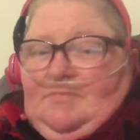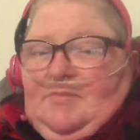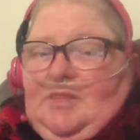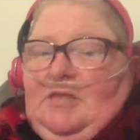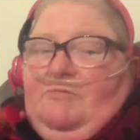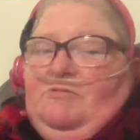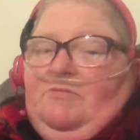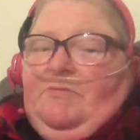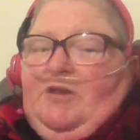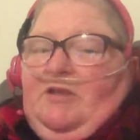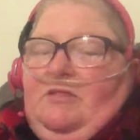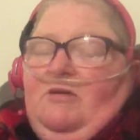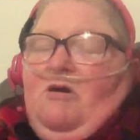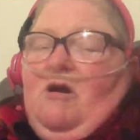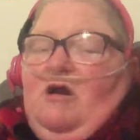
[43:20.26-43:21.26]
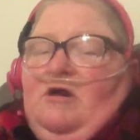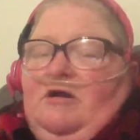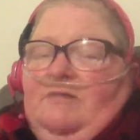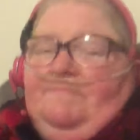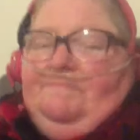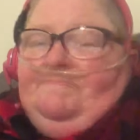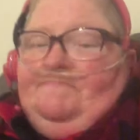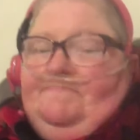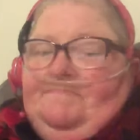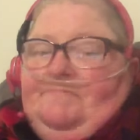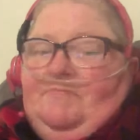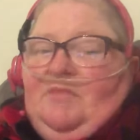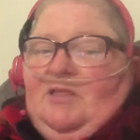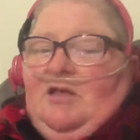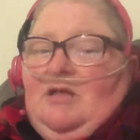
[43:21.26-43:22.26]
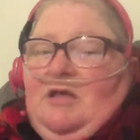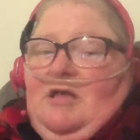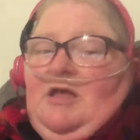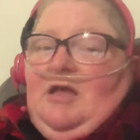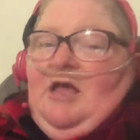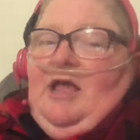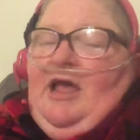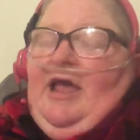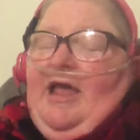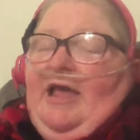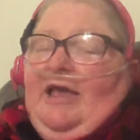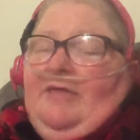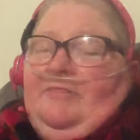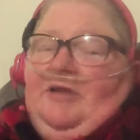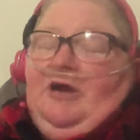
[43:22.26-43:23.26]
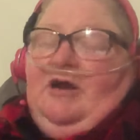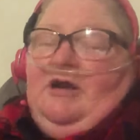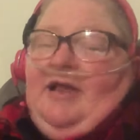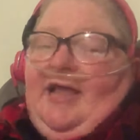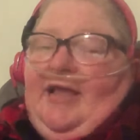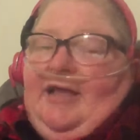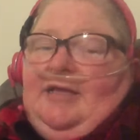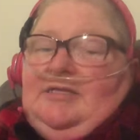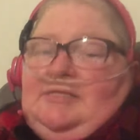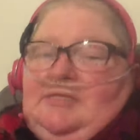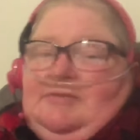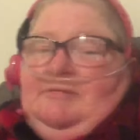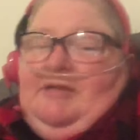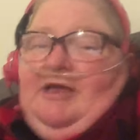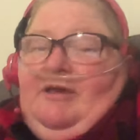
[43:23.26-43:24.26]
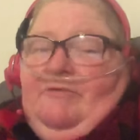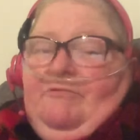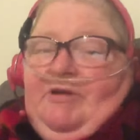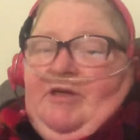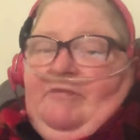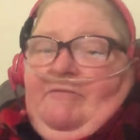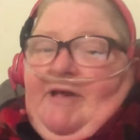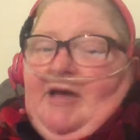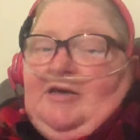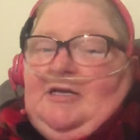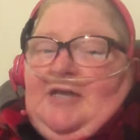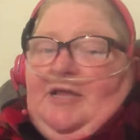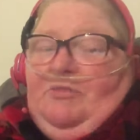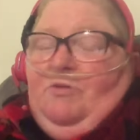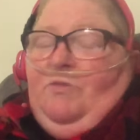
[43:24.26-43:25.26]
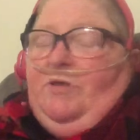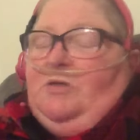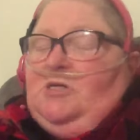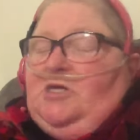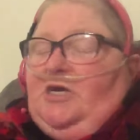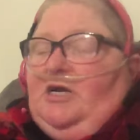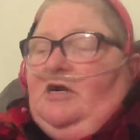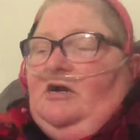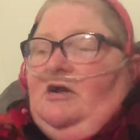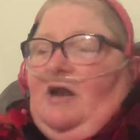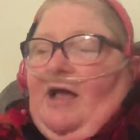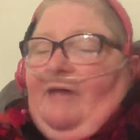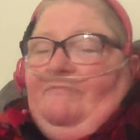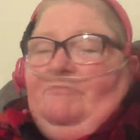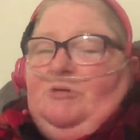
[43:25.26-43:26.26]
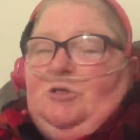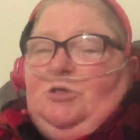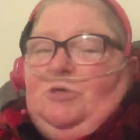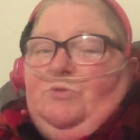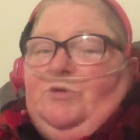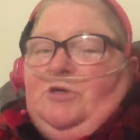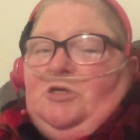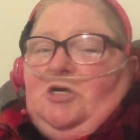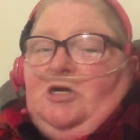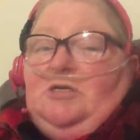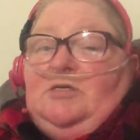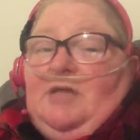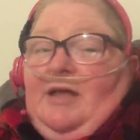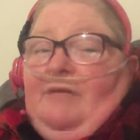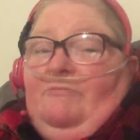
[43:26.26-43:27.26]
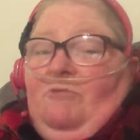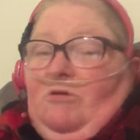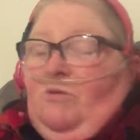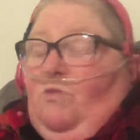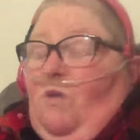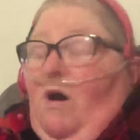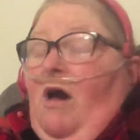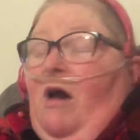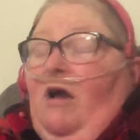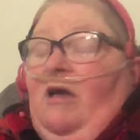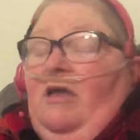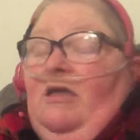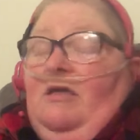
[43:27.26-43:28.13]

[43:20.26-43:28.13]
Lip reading: lift them into the cart. And there are days that we've had to take the wheelchair, and I push the wheelchair because I want to walk.